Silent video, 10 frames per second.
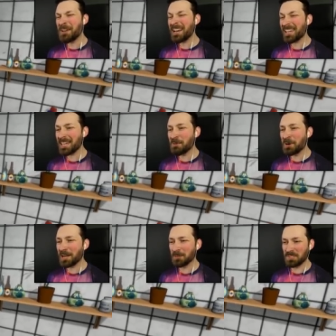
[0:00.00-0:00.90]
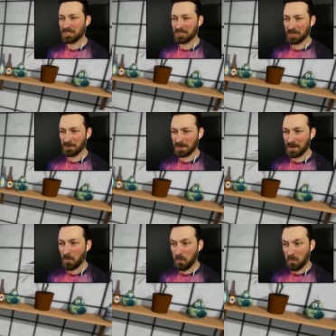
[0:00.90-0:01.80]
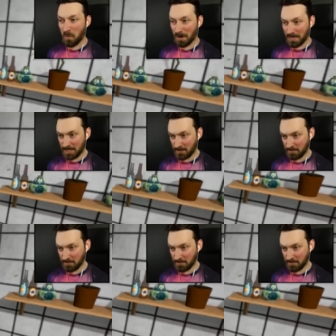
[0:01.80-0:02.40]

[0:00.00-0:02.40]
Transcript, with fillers: finicky when it comes to determining what